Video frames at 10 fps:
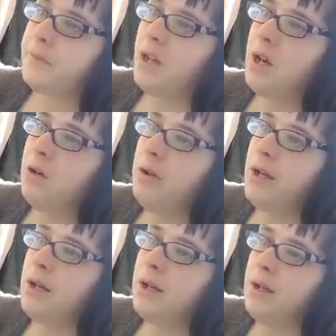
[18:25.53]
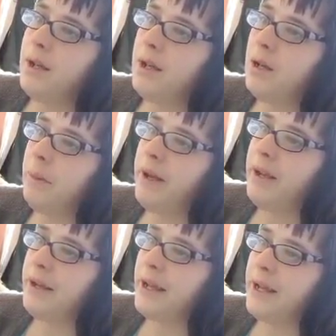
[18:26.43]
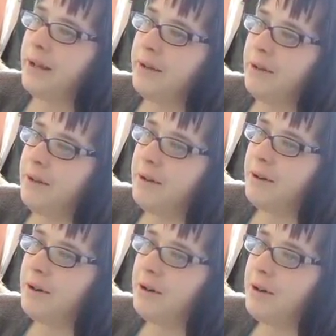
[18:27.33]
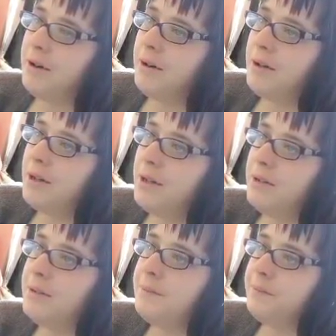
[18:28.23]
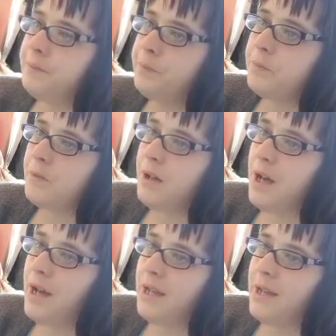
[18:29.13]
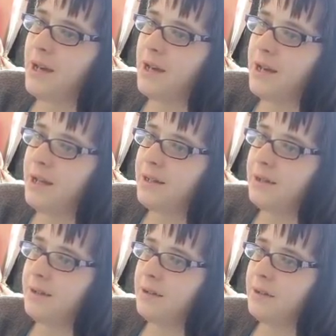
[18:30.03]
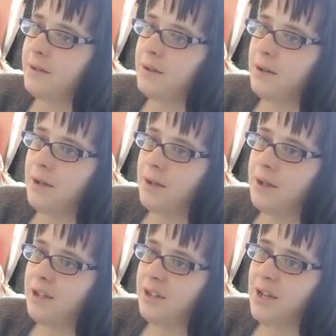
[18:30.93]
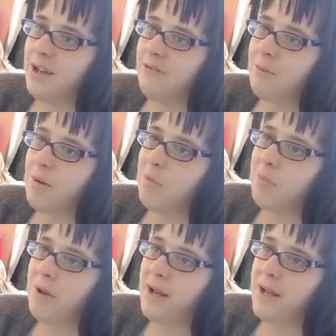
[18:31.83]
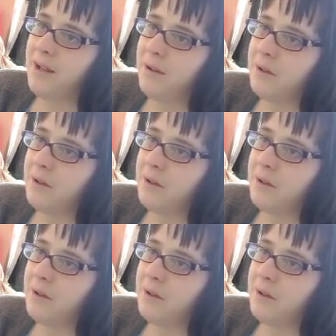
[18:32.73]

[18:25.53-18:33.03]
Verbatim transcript: Oh yeah, yeah, yeah, again. Oh. Yeah. Hey guys. Yeah, remember me?